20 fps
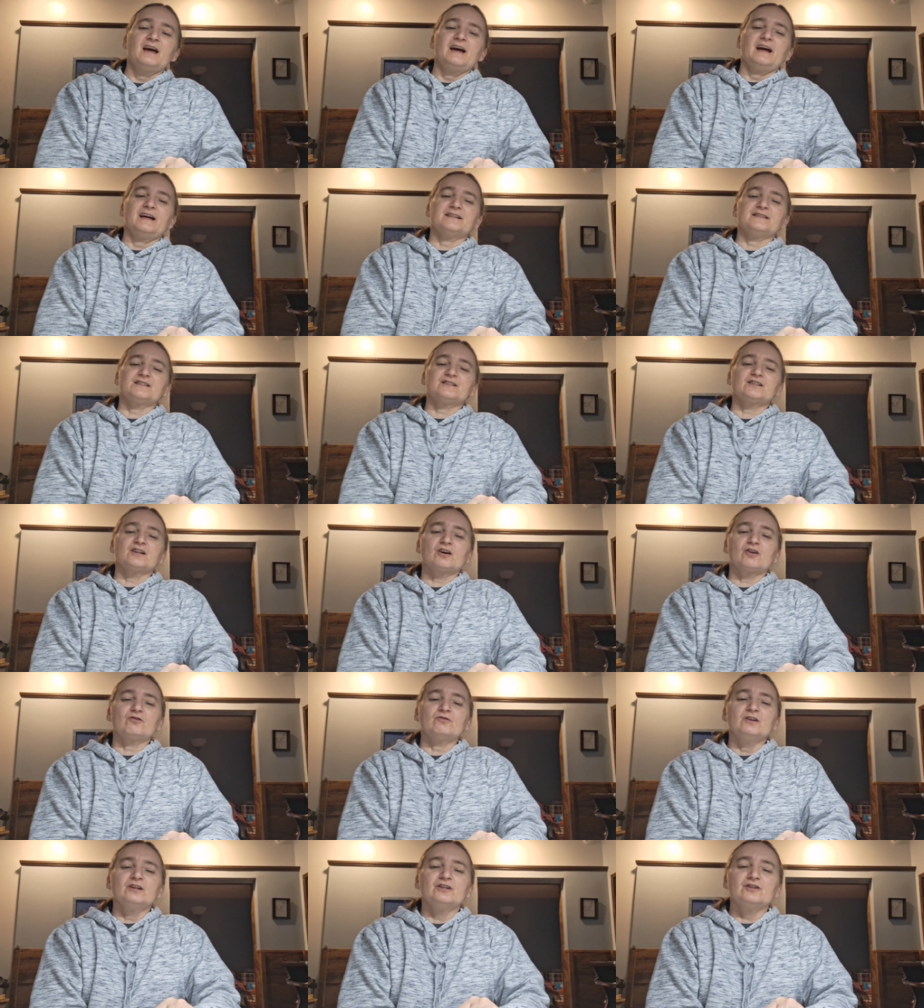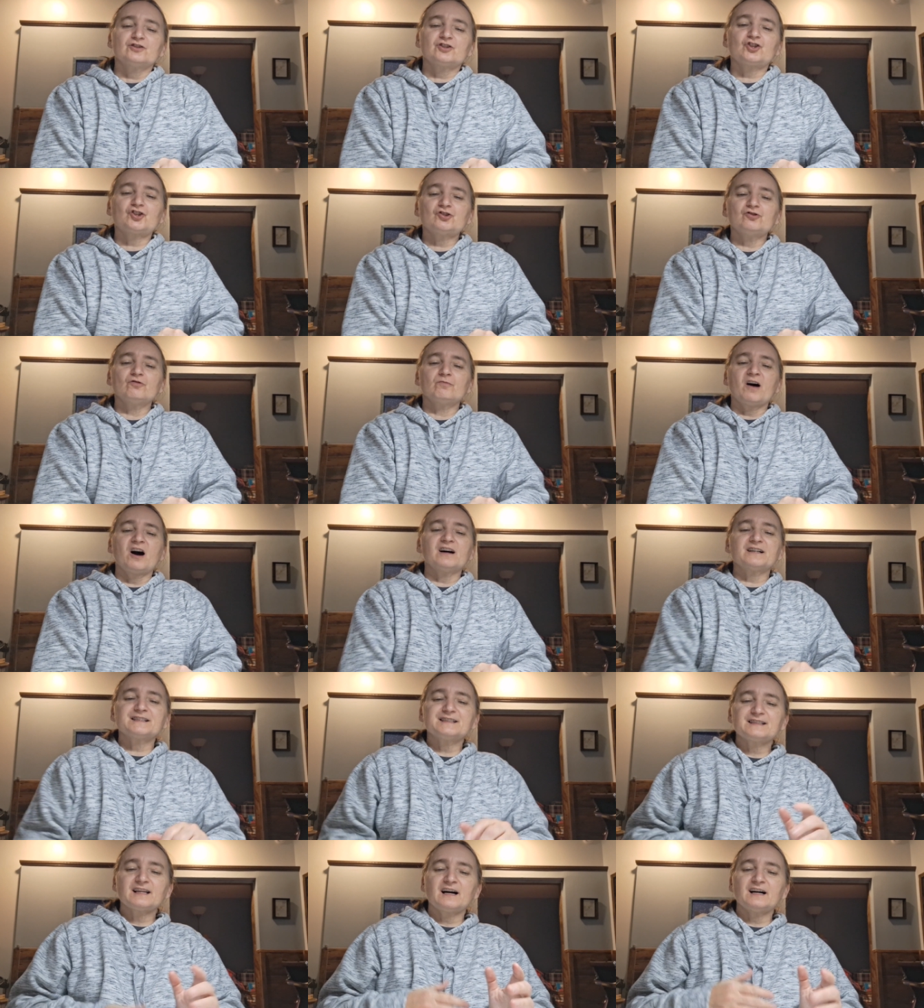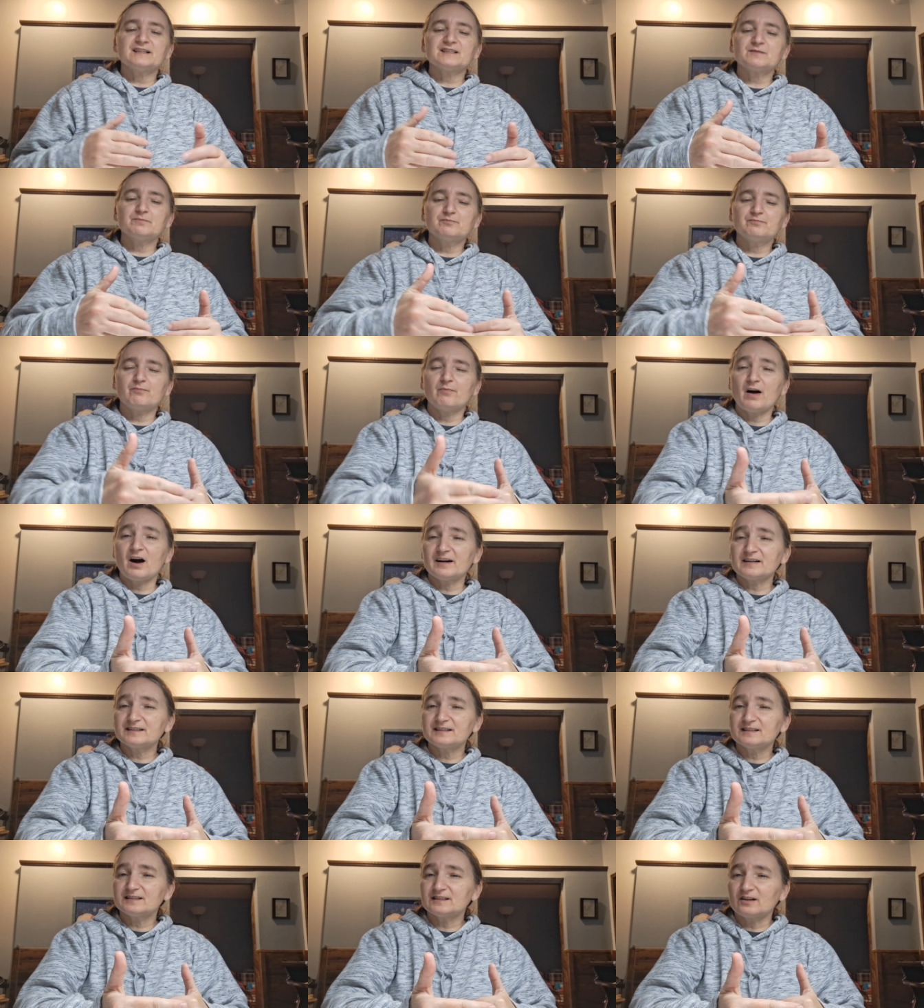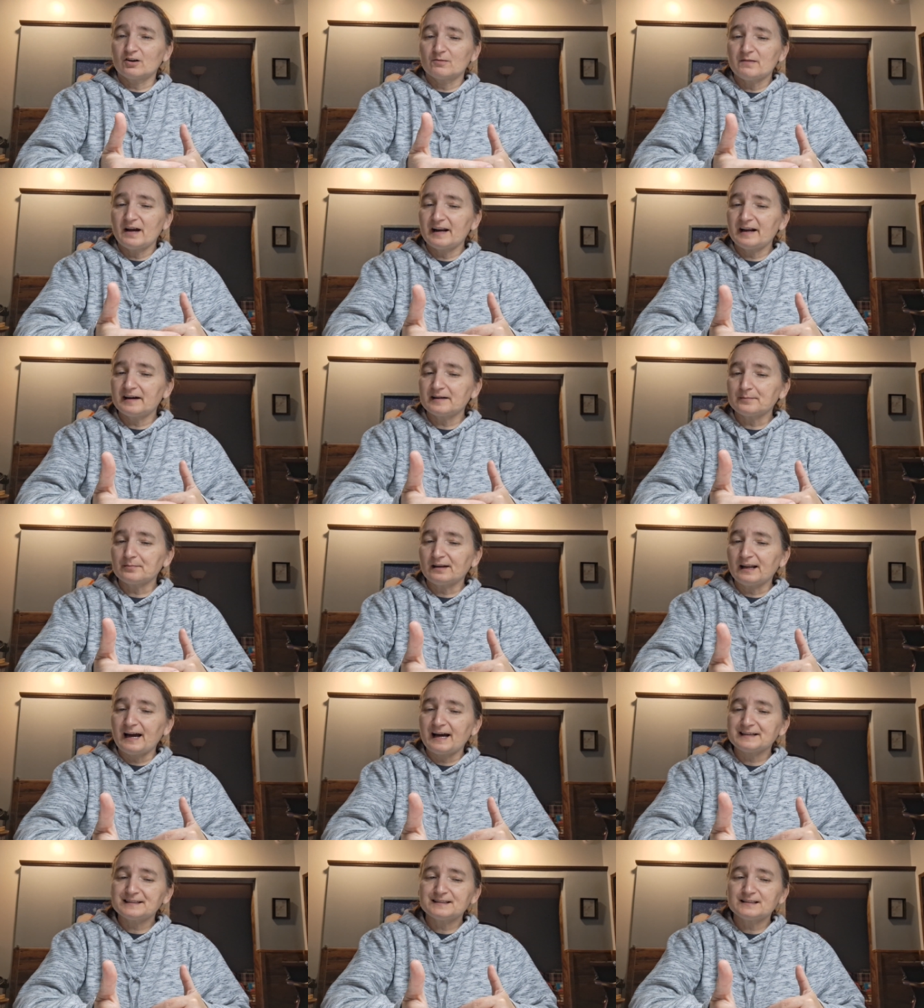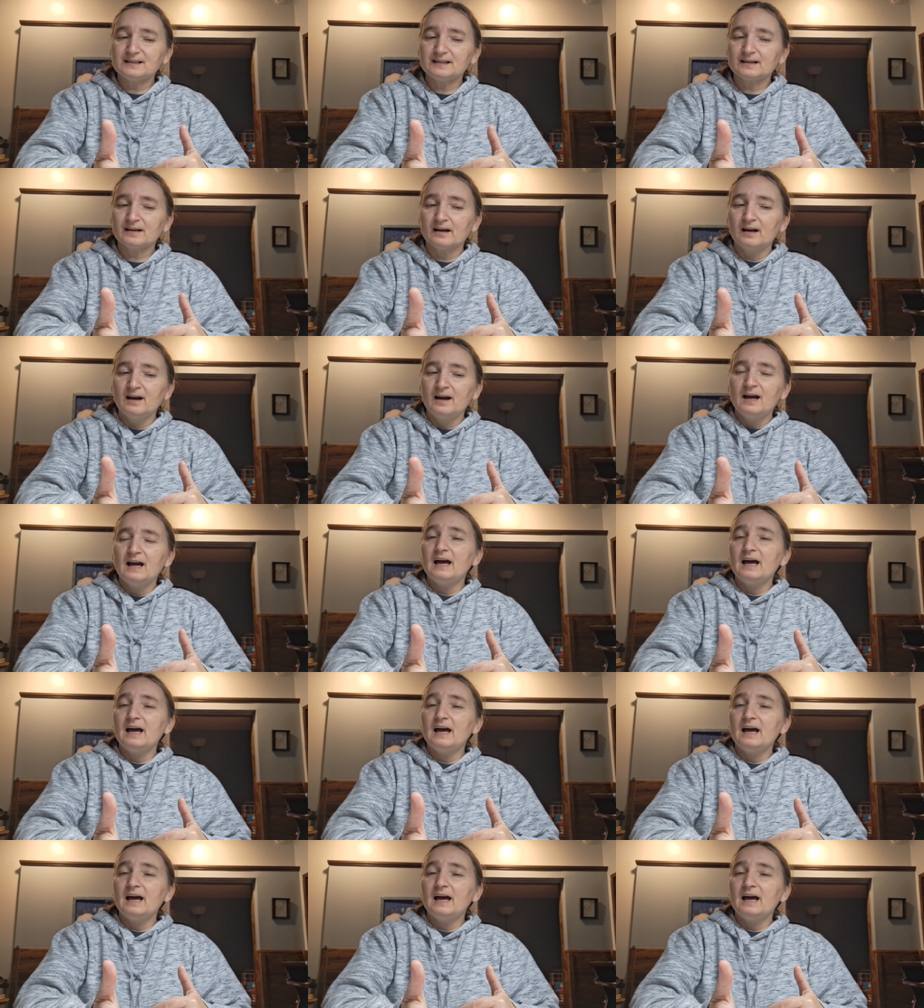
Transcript: And so the shoebox size boxes that are made out of plastic,